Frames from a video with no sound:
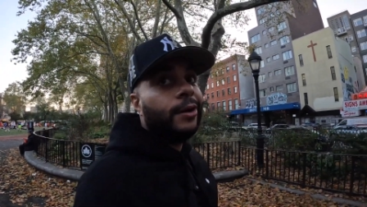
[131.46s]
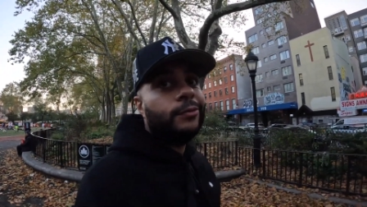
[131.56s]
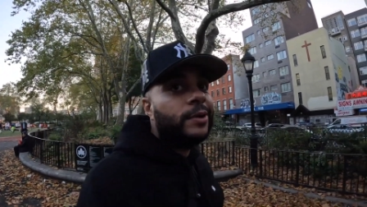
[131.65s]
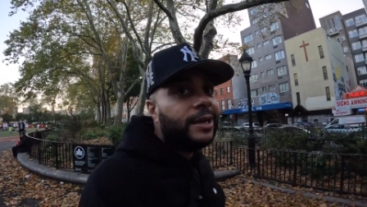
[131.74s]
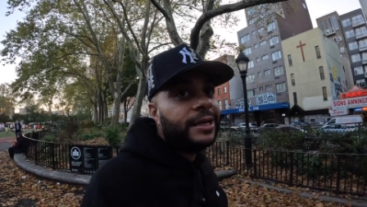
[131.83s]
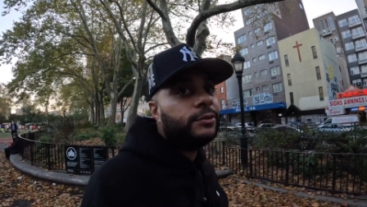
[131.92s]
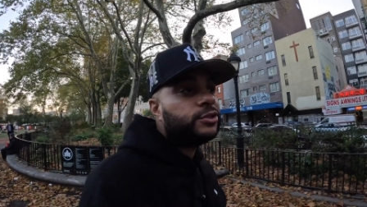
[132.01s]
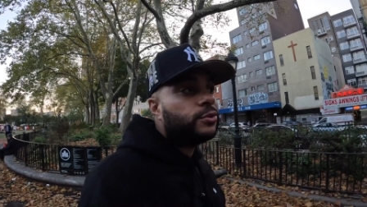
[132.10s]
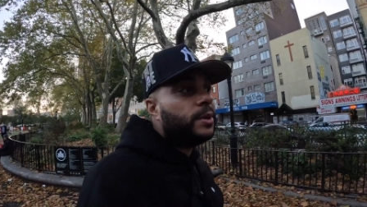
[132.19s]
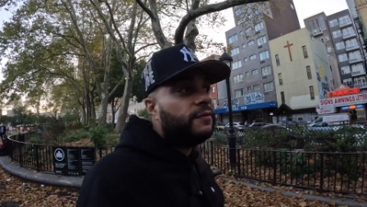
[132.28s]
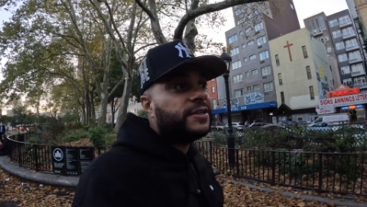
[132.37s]
oh, really, it was
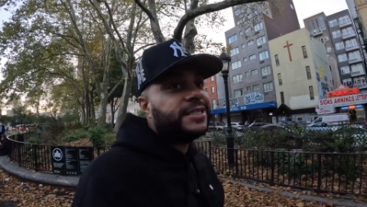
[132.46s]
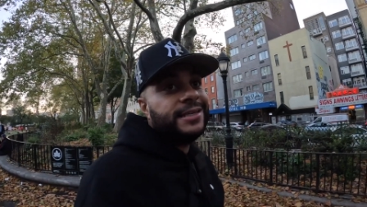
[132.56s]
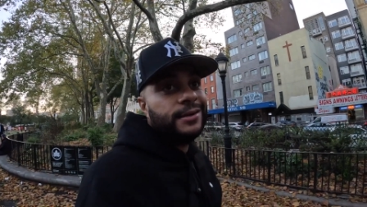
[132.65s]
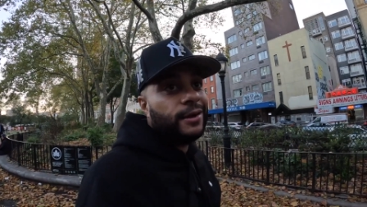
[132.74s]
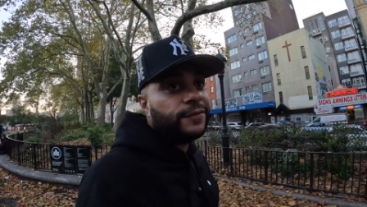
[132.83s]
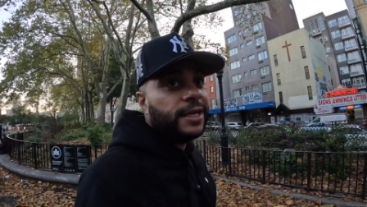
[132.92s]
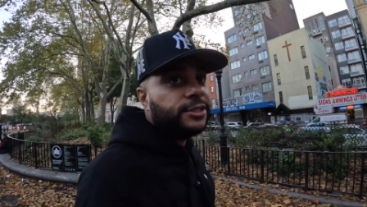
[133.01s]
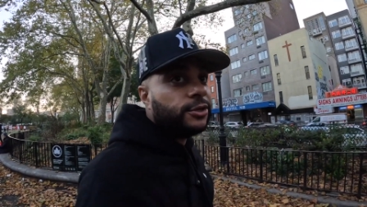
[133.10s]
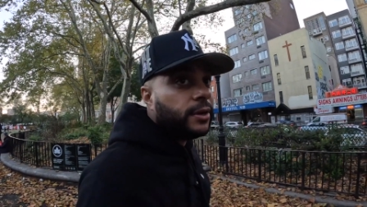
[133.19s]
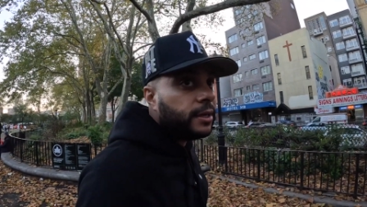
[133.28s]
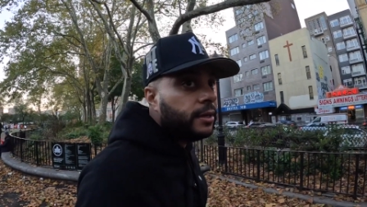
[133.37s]
three of us eating off that
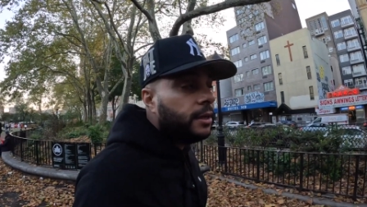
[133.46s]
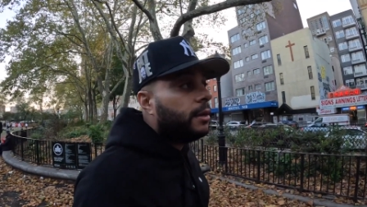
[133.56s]
joint.